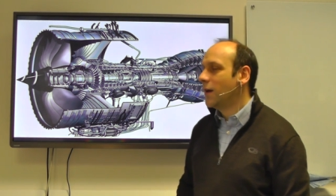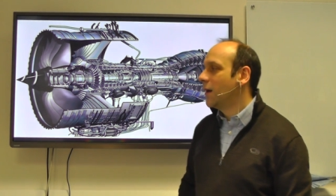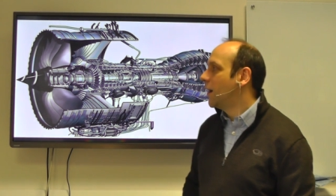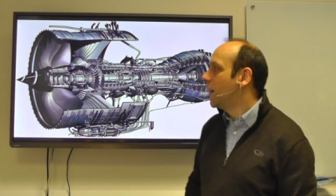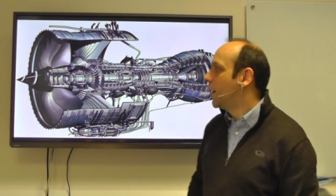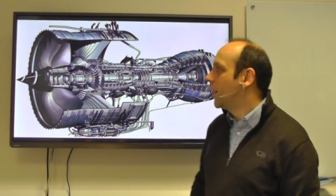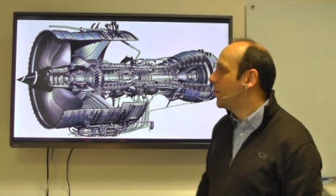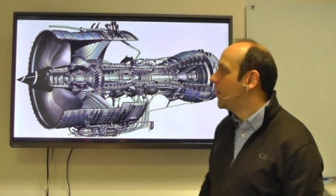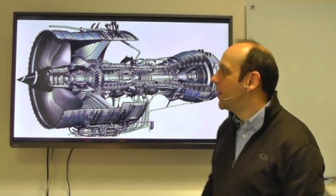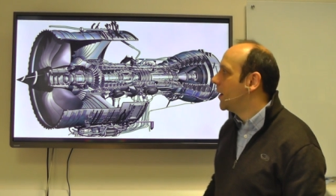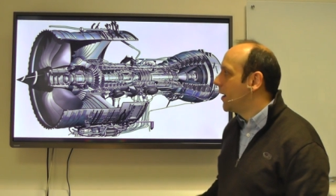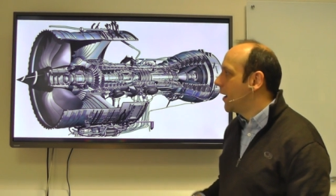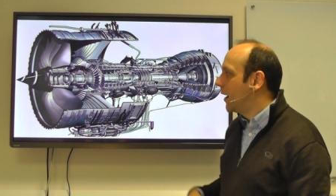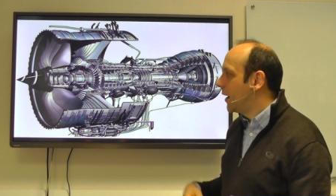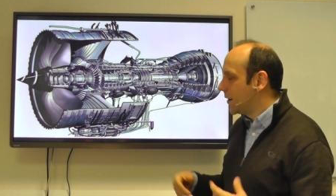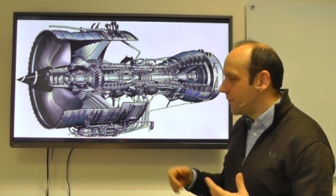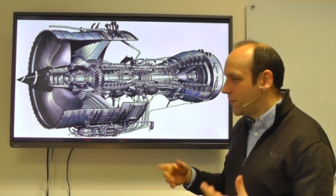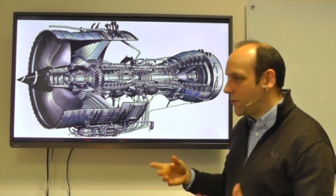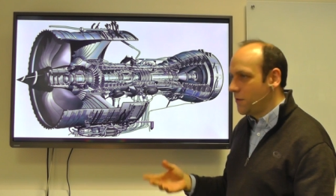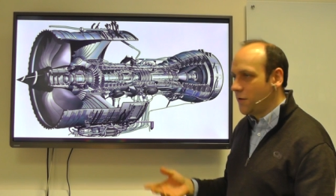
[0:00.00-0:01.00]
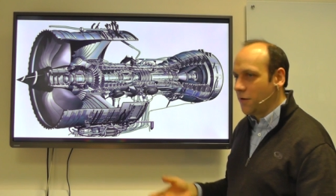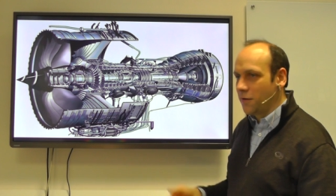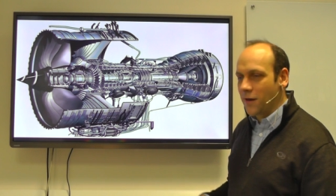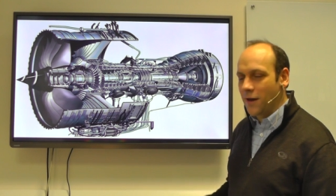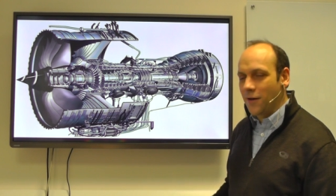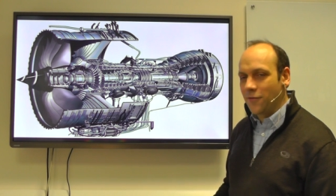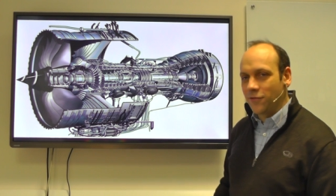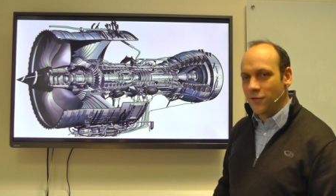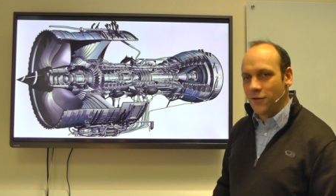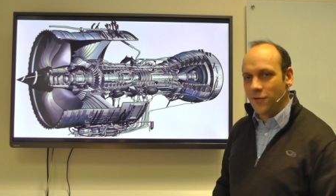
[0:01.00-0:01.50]
Um, and if you do
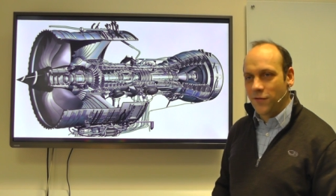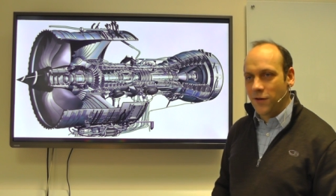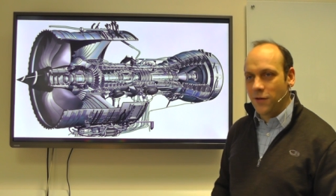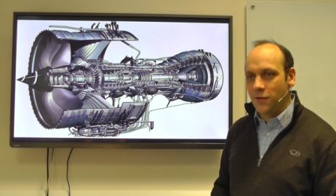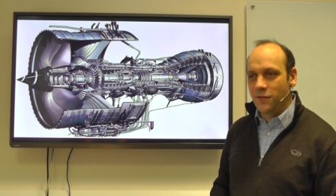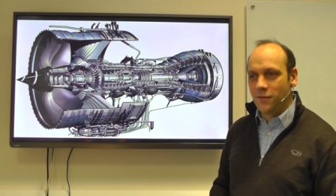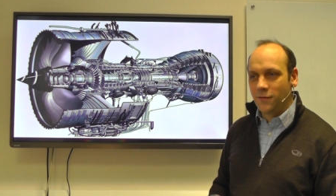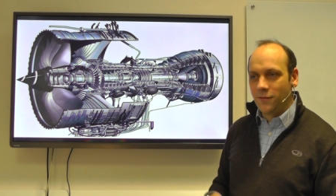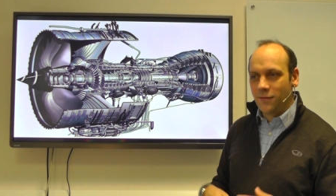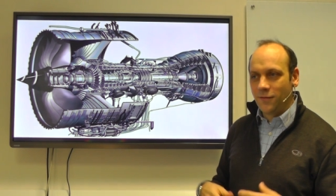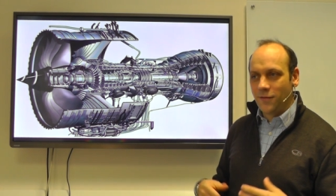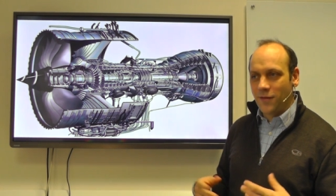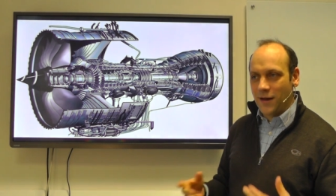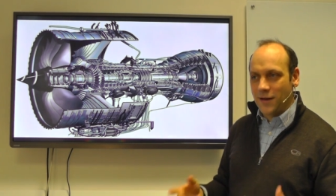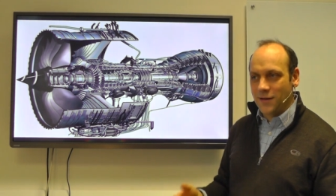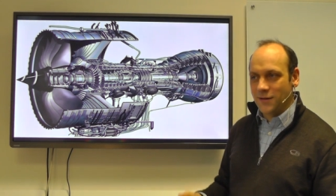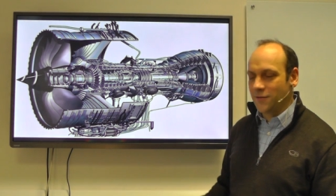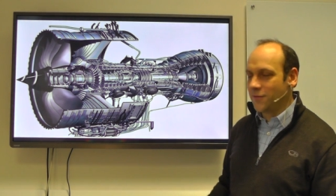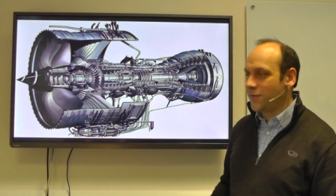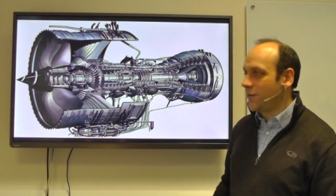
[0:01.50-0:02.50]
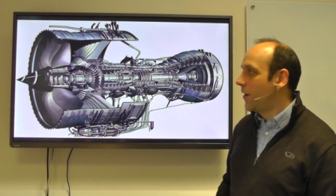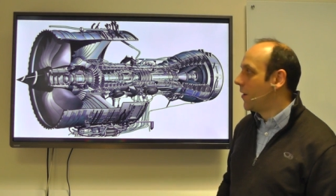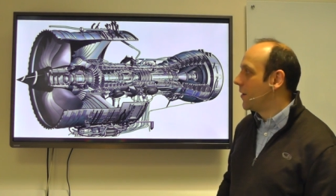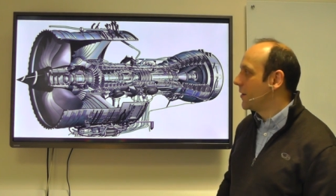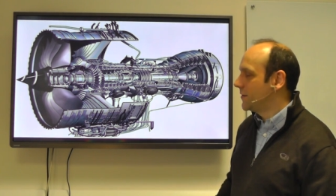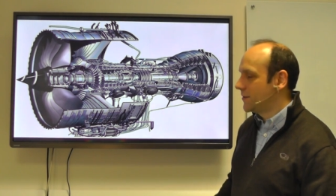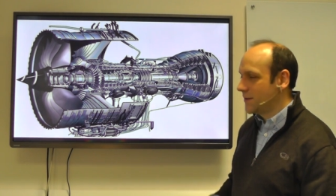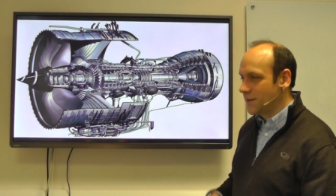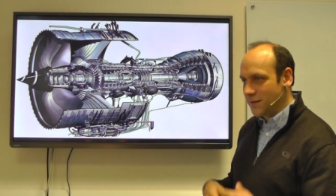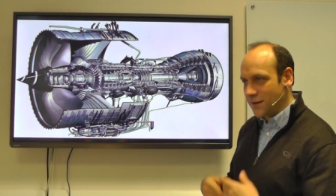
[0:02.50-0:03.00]
that for a few thousand
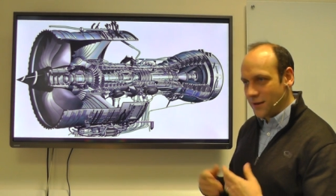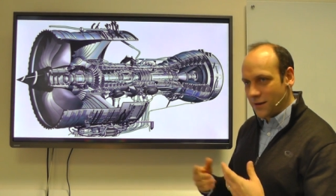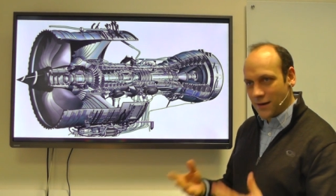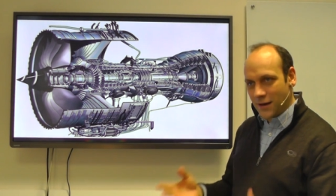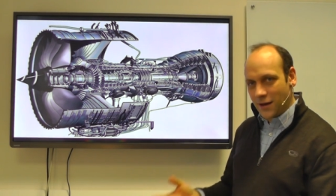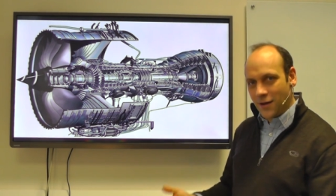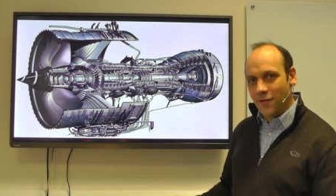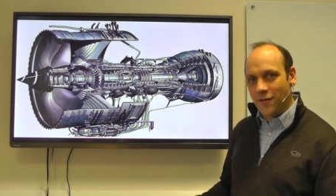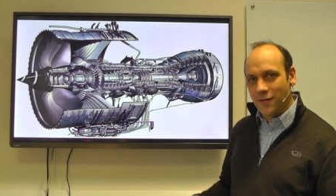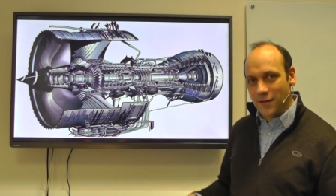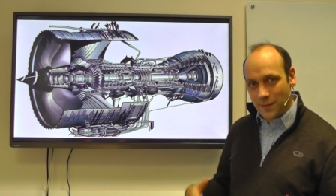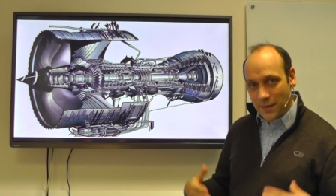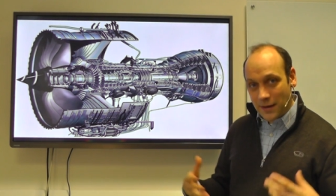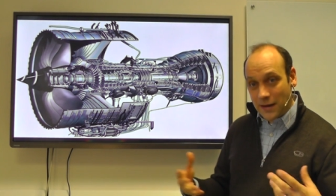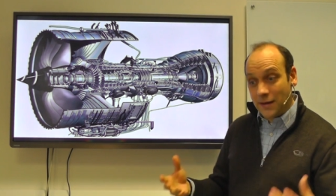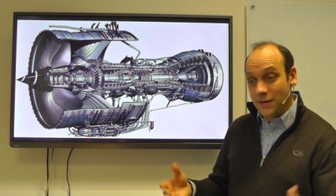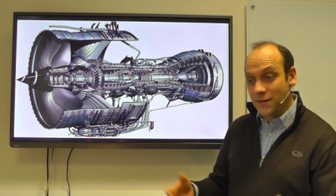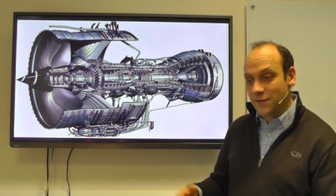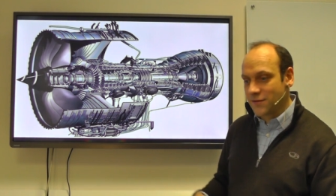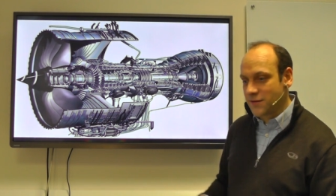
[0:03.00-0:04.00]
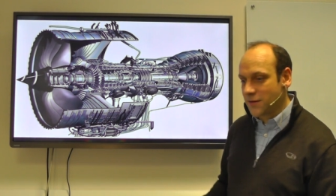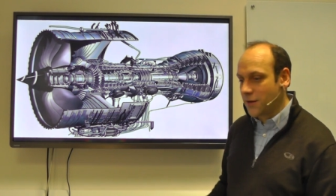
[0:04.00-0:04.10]
flights, suddenly you're in the millions of